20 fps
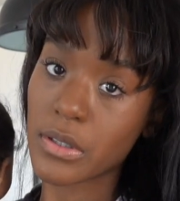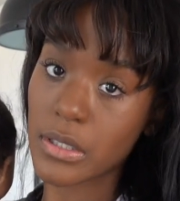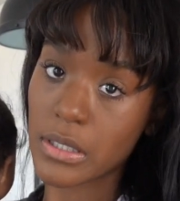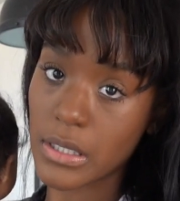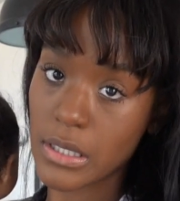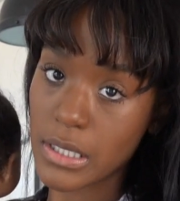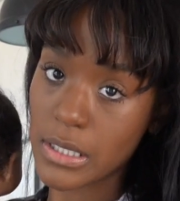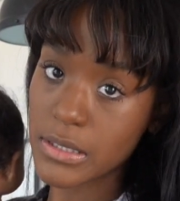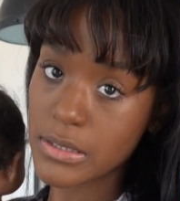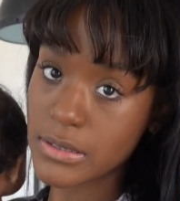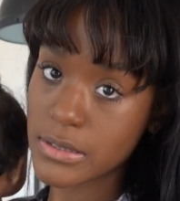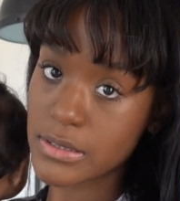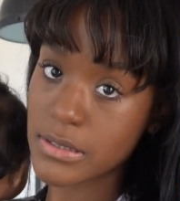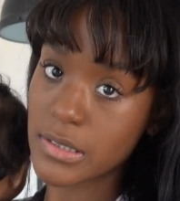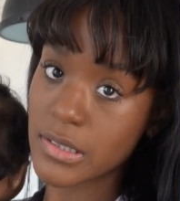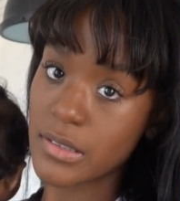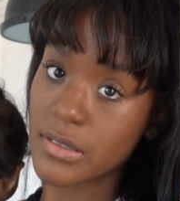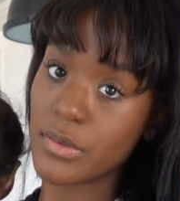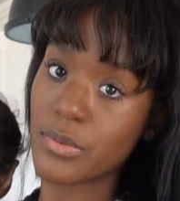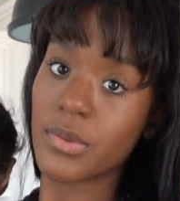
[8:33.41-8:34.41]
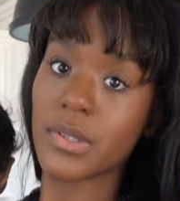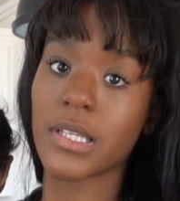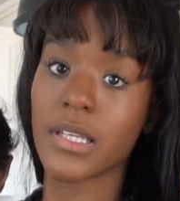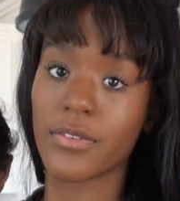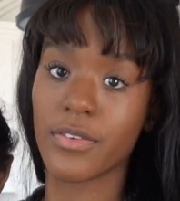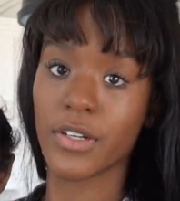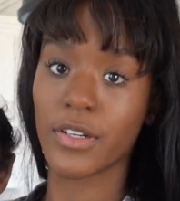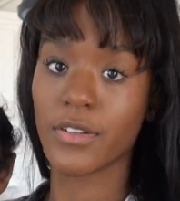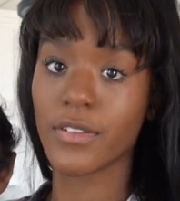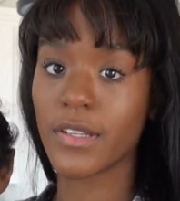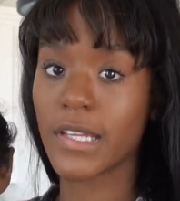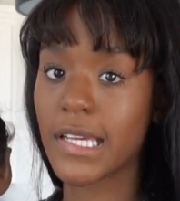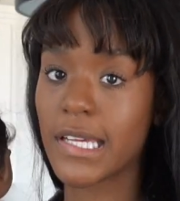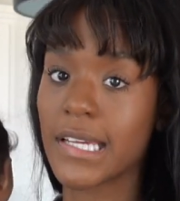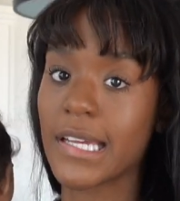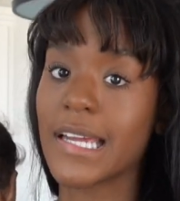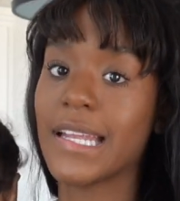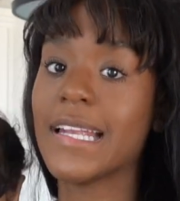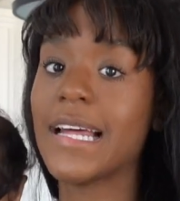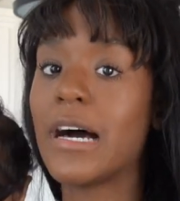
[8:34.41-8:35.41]
eats, we'll give her
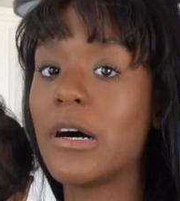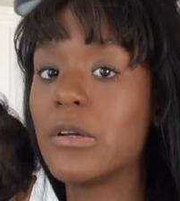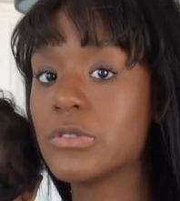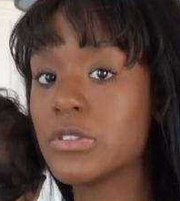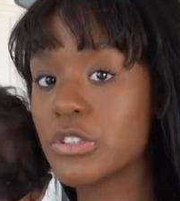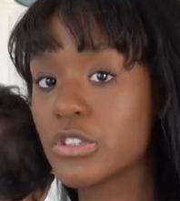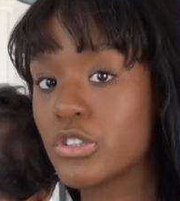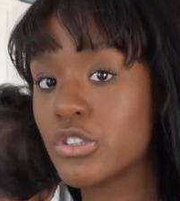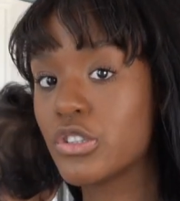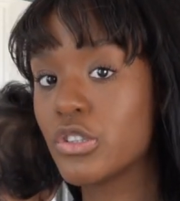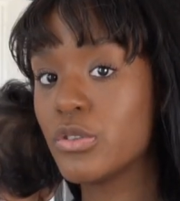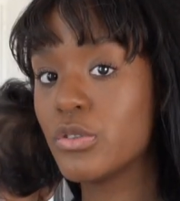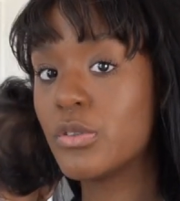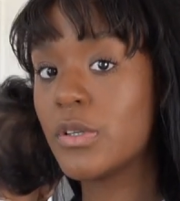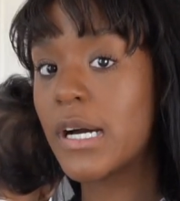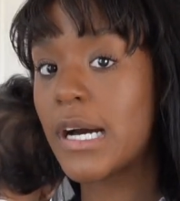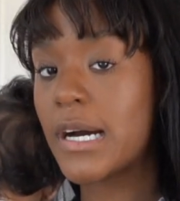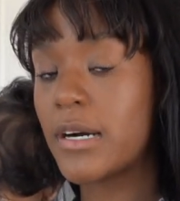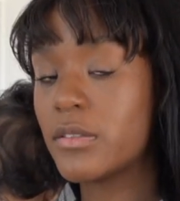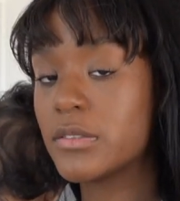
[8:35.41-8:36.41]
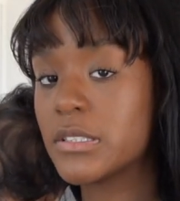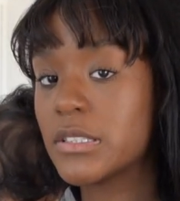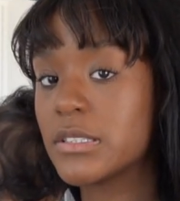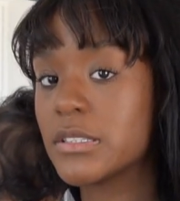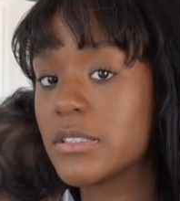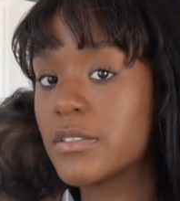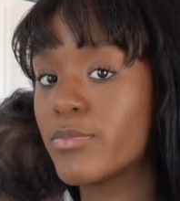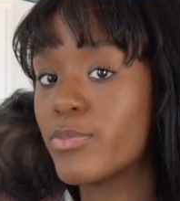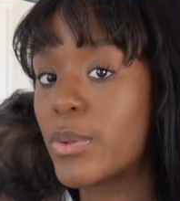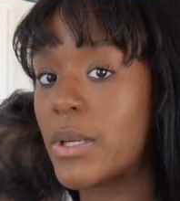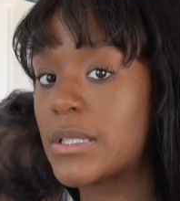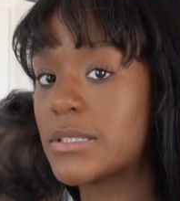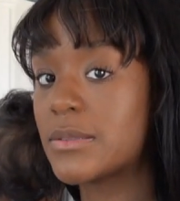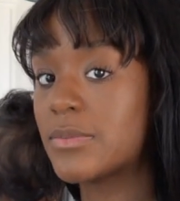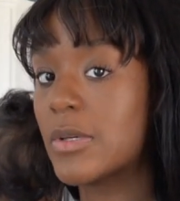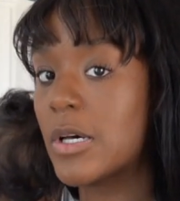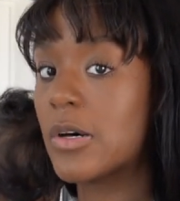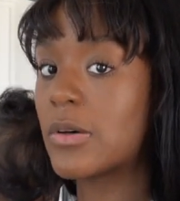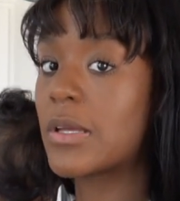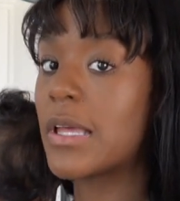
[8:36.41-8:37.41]
like an ounce or 2 ounces of breast
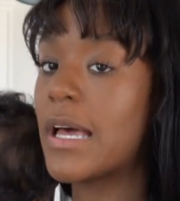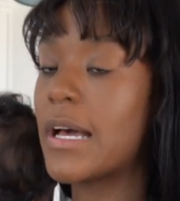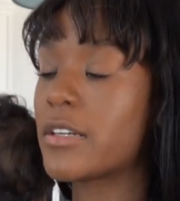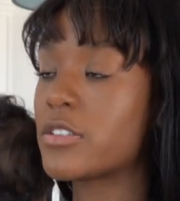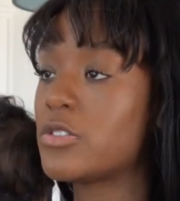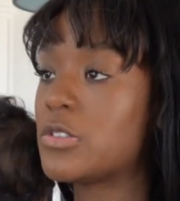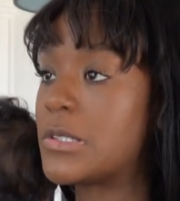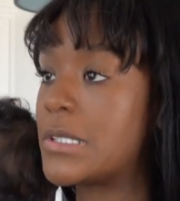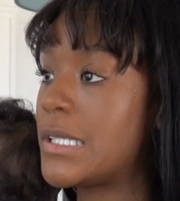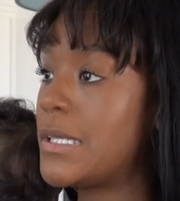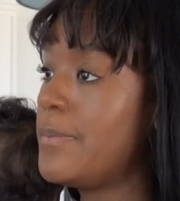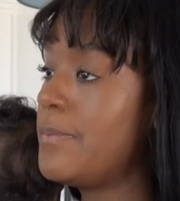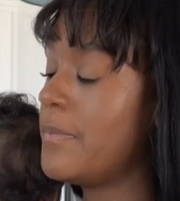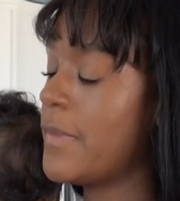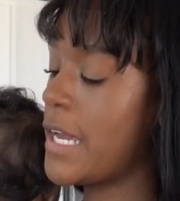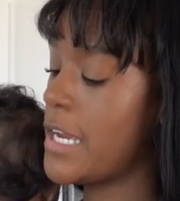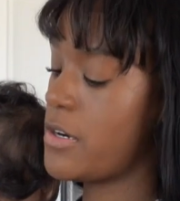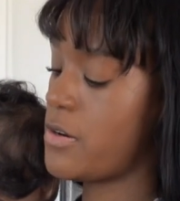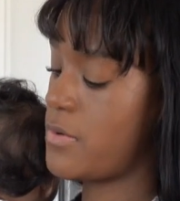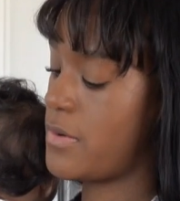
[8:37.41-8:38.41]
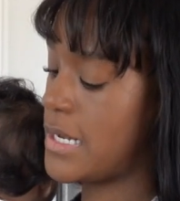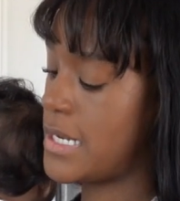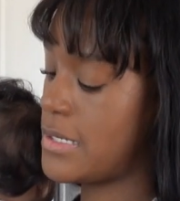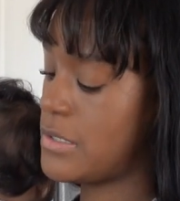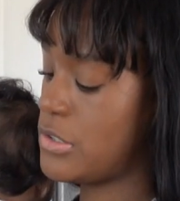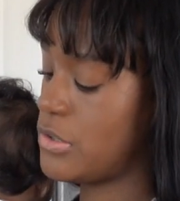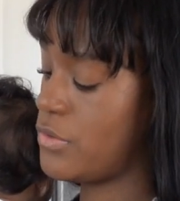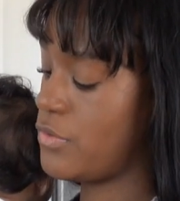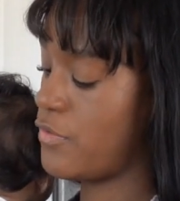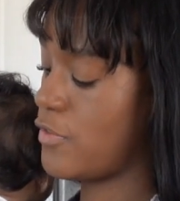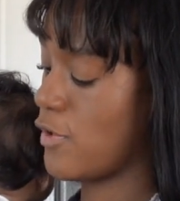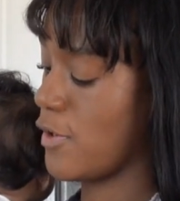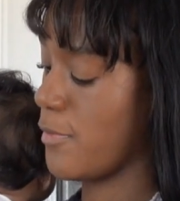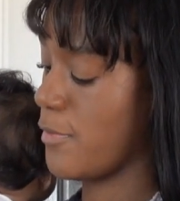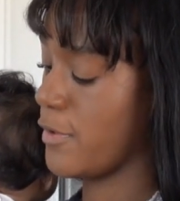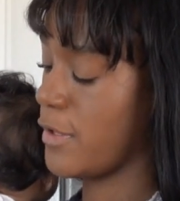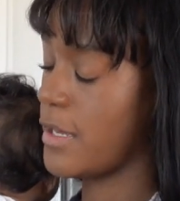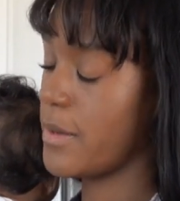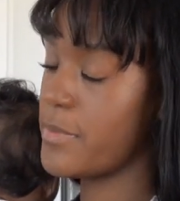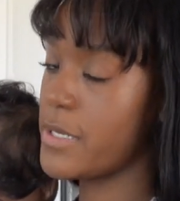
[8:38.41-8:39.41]
milk extra. I don't want to do
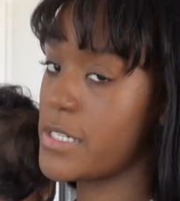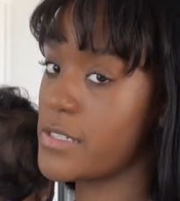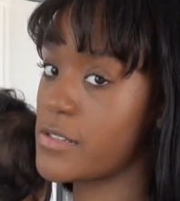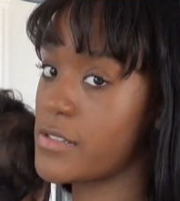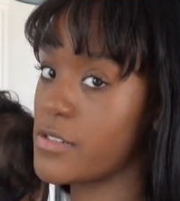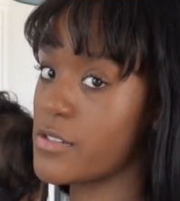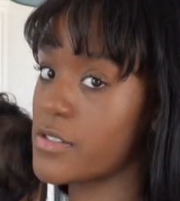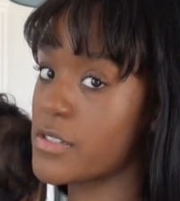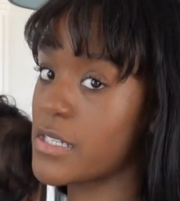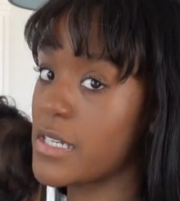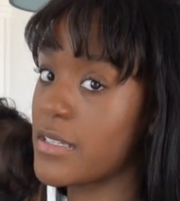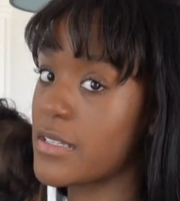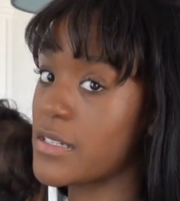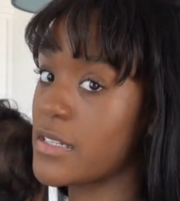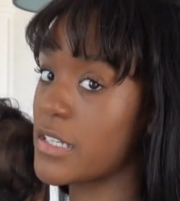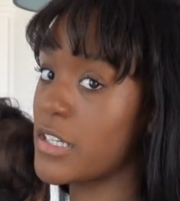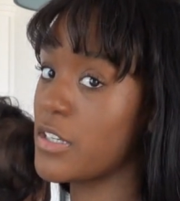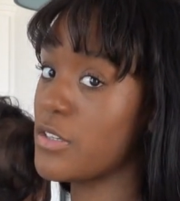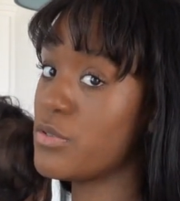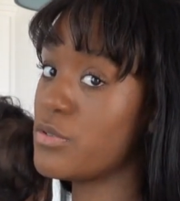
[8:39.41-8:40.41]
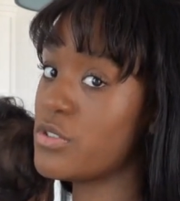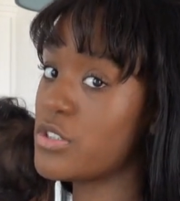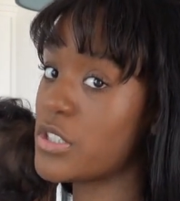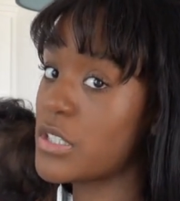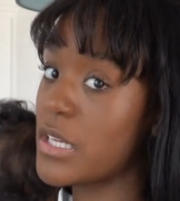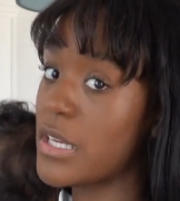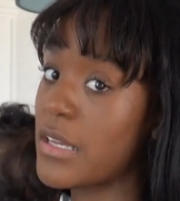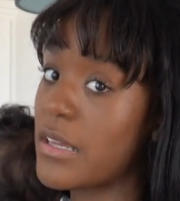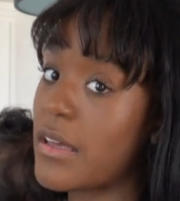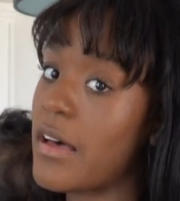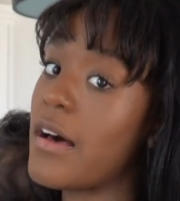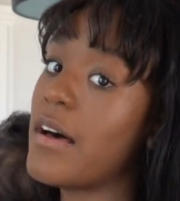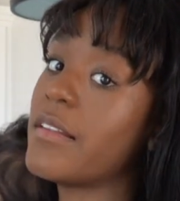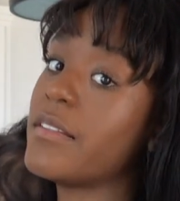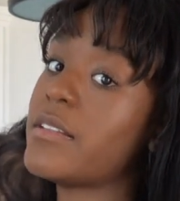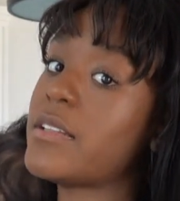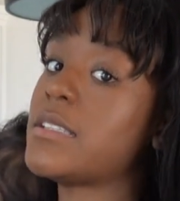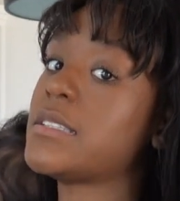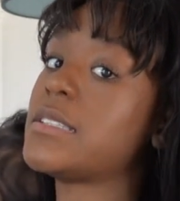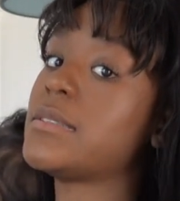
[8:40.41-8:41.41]
formula because there's like a huge thing
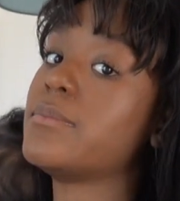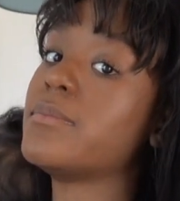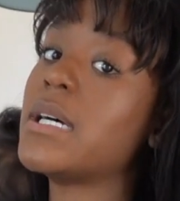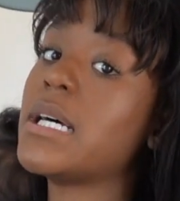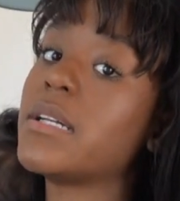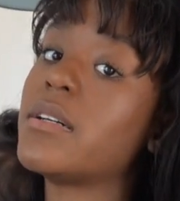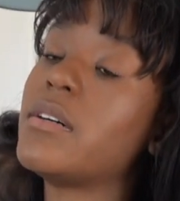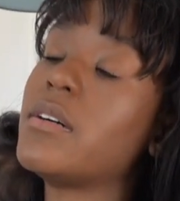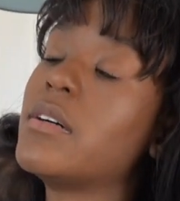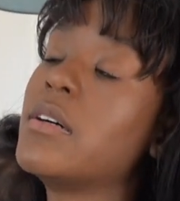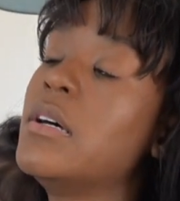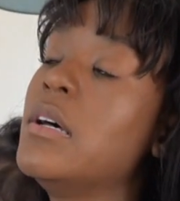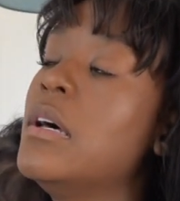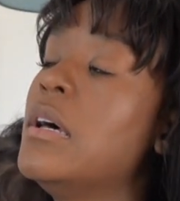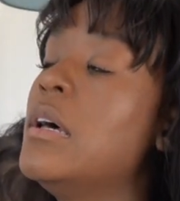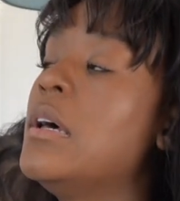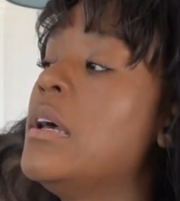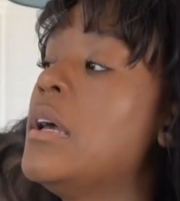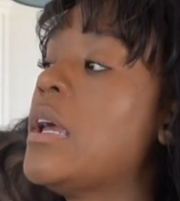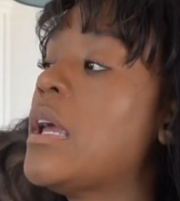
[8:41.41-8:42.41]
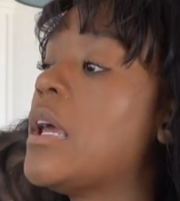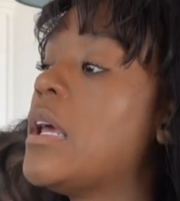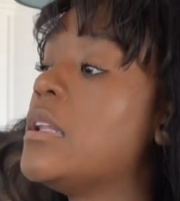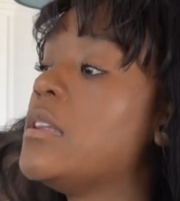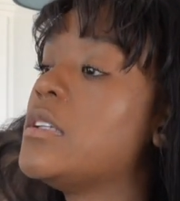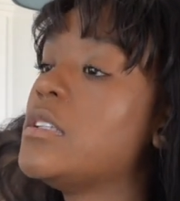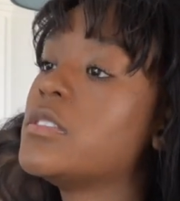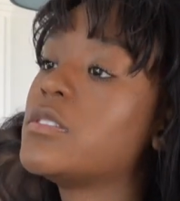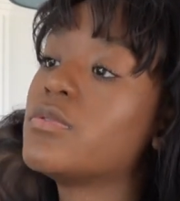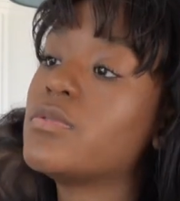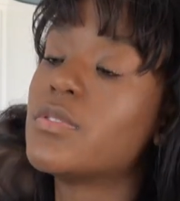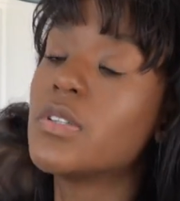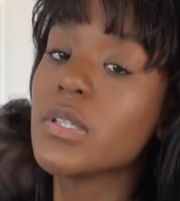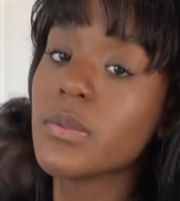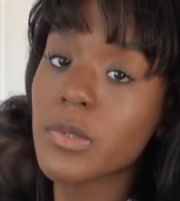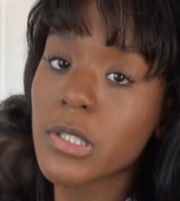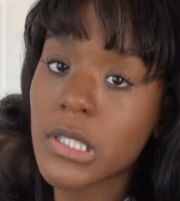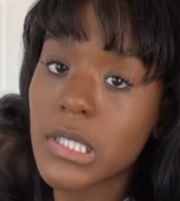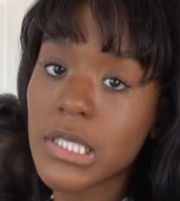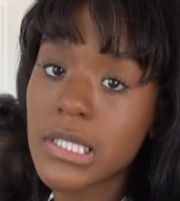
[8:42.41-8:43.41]
on this metal in these
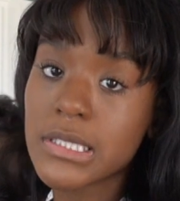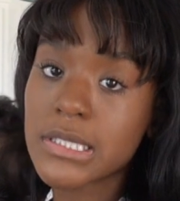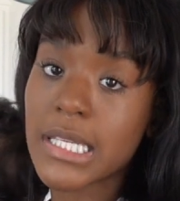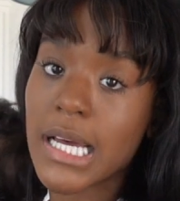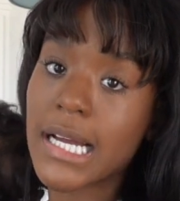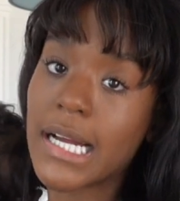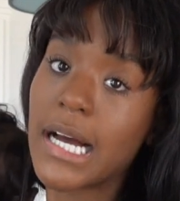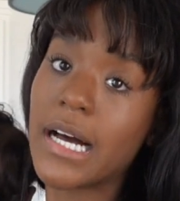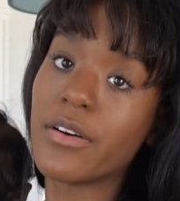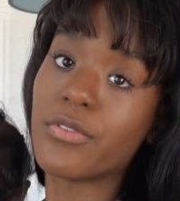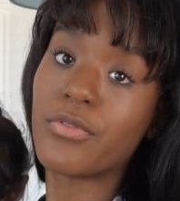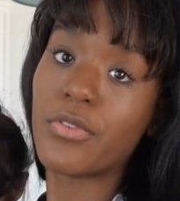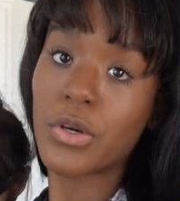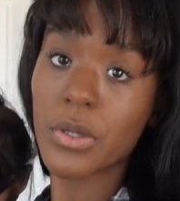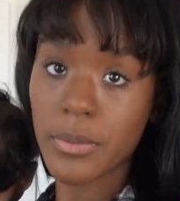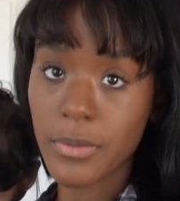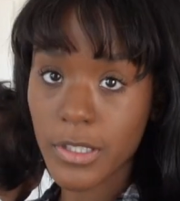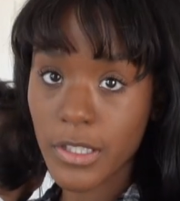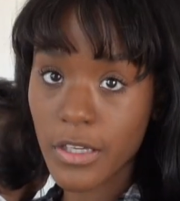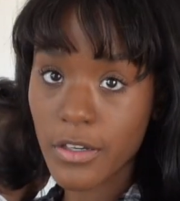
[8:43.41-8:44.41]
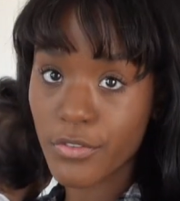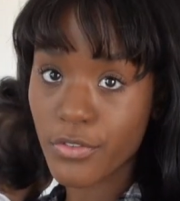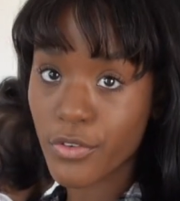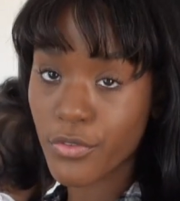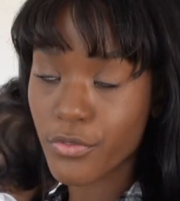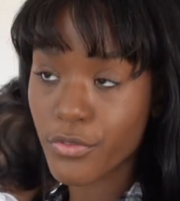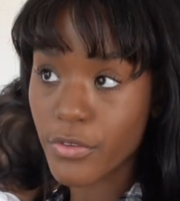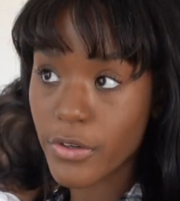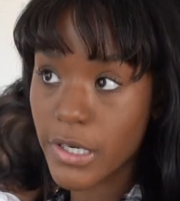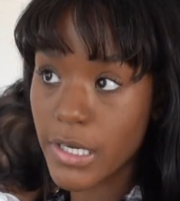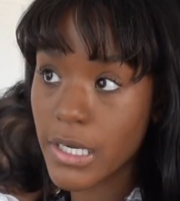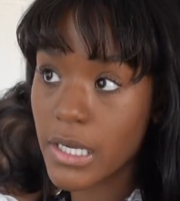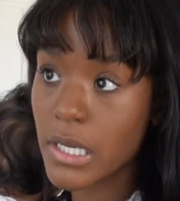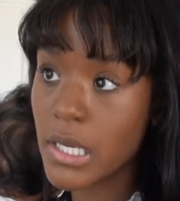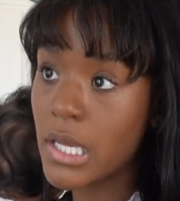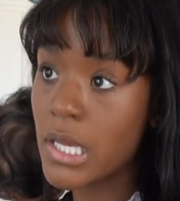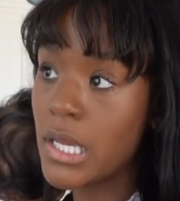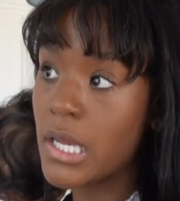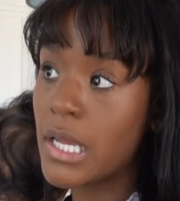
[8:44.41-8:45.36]
formulas. I got formula for free